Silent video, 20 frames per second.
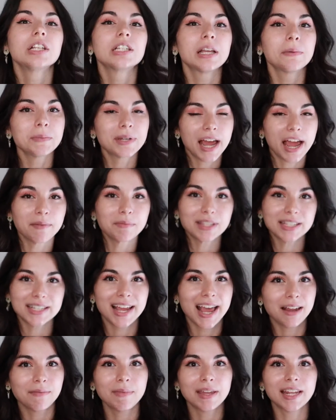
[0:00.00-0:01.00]
sometimes
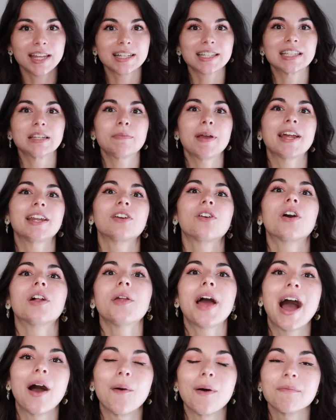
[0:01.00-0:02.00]
10 minutes depending on
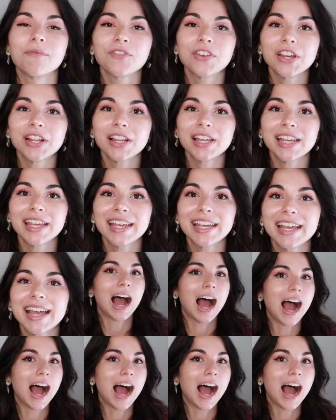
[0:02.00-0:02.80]
how I'm feeling.